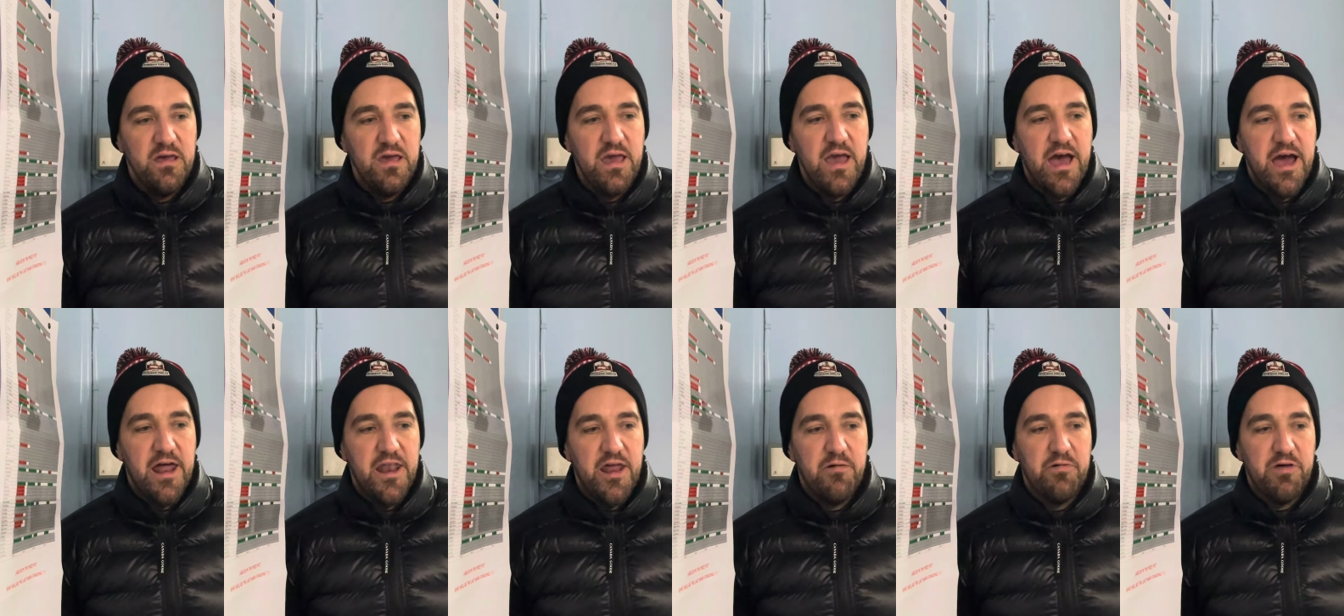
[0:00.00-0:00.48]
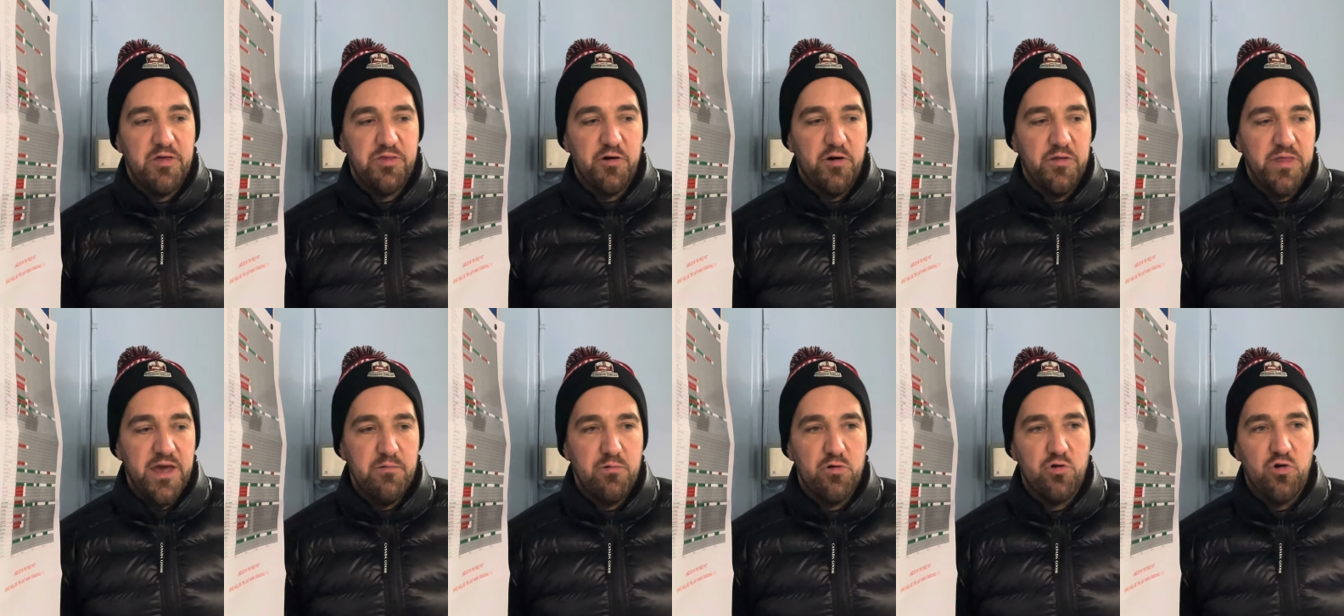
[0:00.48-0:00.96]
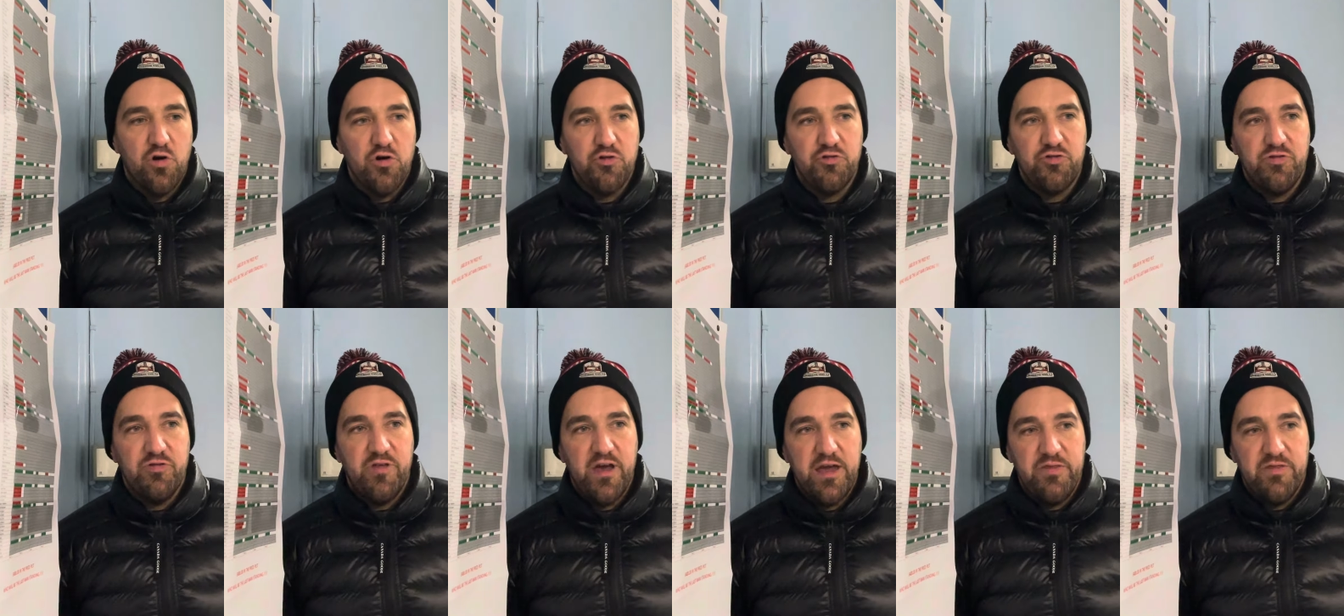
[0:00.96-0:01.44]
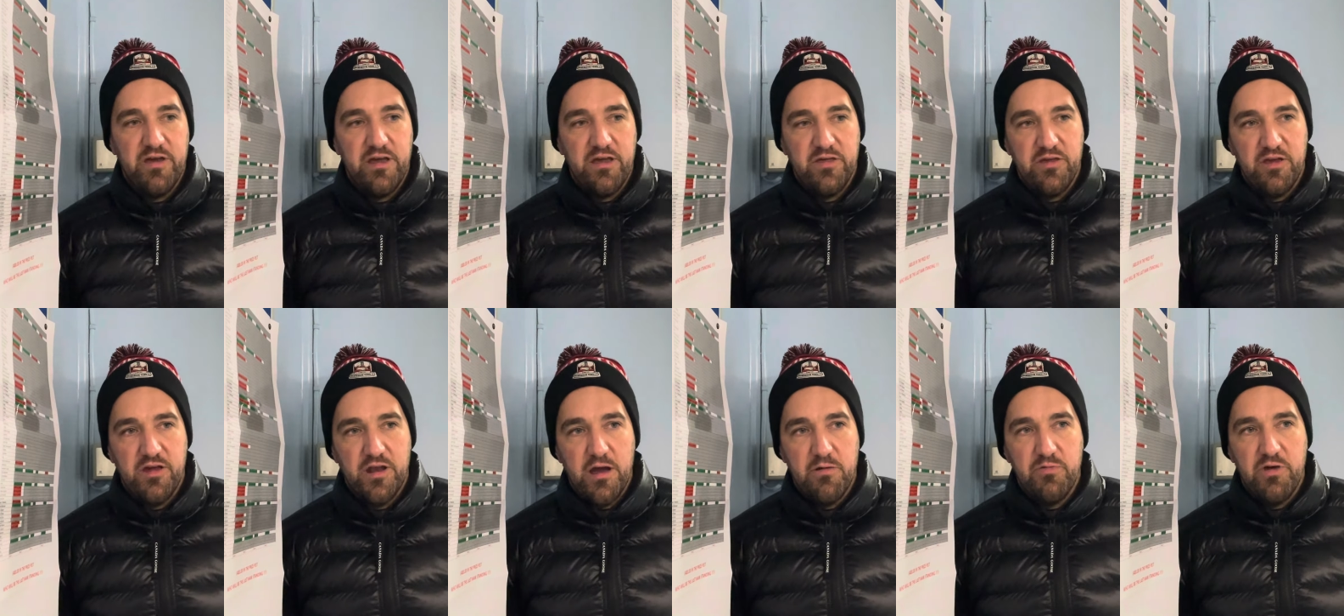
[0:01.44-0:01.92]
Yeah, I know. I thought they were good. They
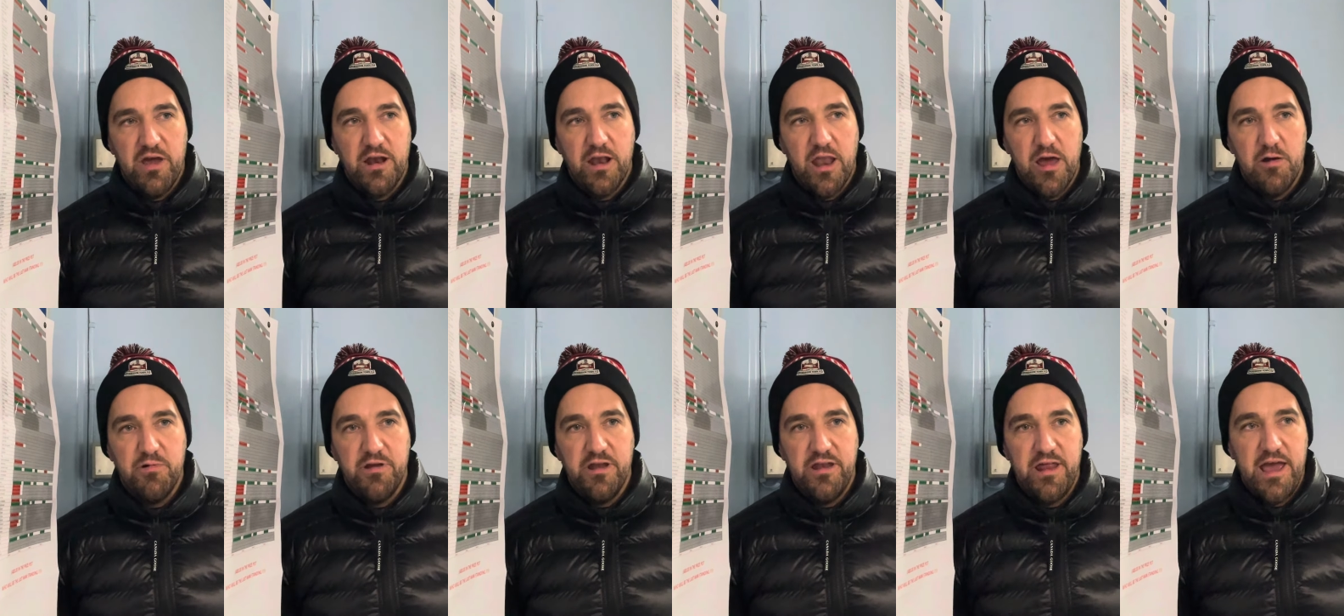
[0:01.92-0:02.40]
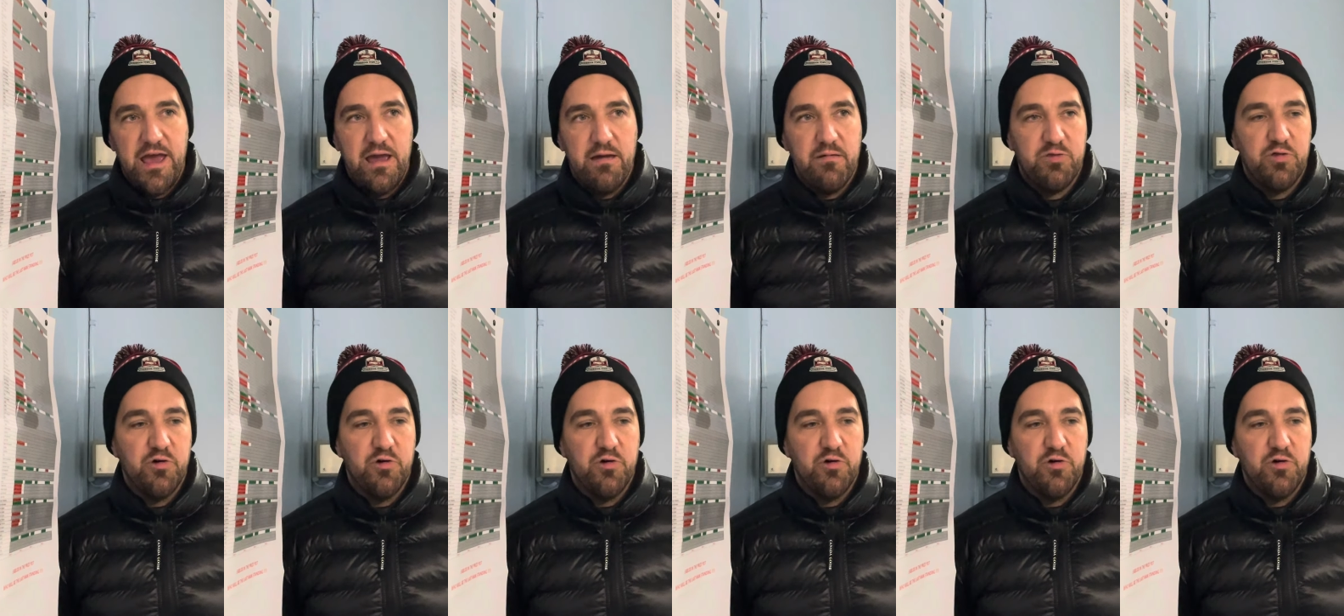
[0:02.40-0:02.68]
loaded it.